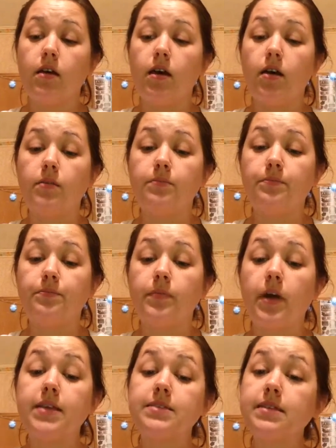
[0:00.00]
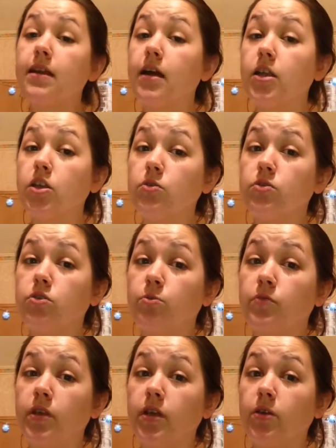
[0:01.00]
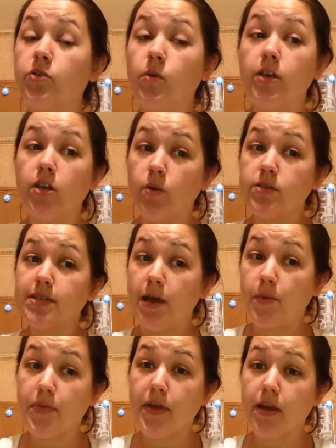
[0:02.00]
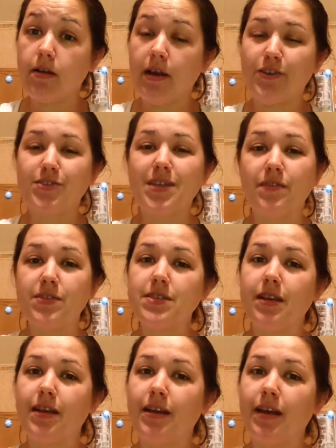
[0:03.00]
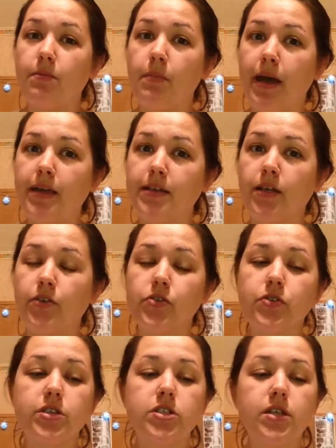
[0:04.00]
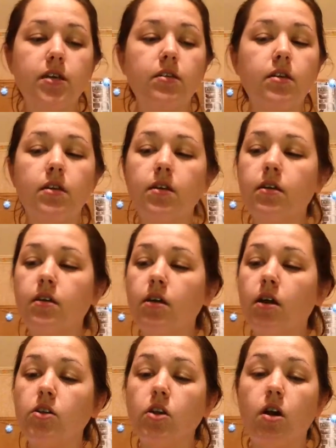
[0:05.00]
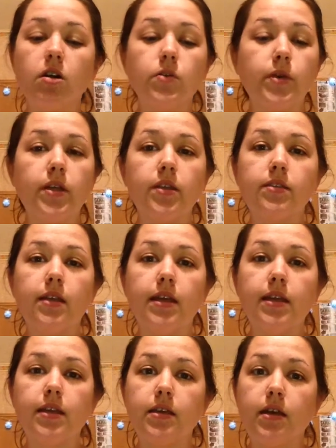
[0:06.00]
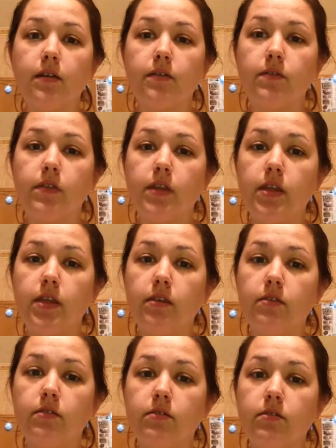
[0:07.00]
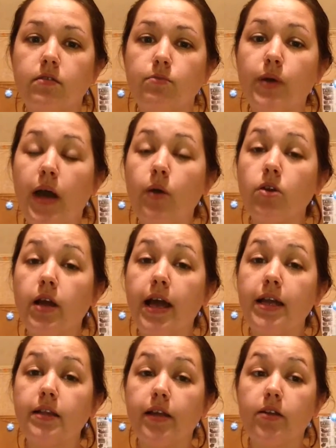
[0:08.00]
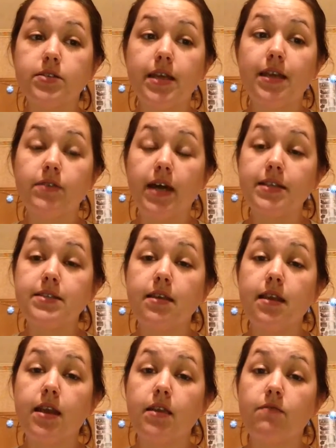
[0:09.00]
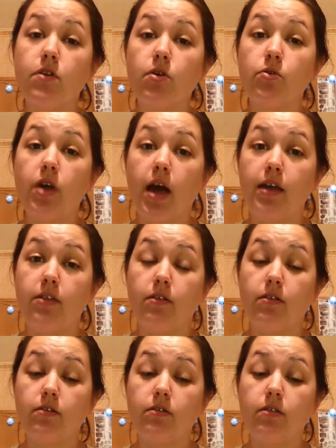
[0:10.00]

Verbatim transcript: Um, I've seen it on a YouTube video, so I know it's out there. I just haven't seen it in any of my Dollar Trees yet, along with any of the powdered highlighters. I have not seen any of those either.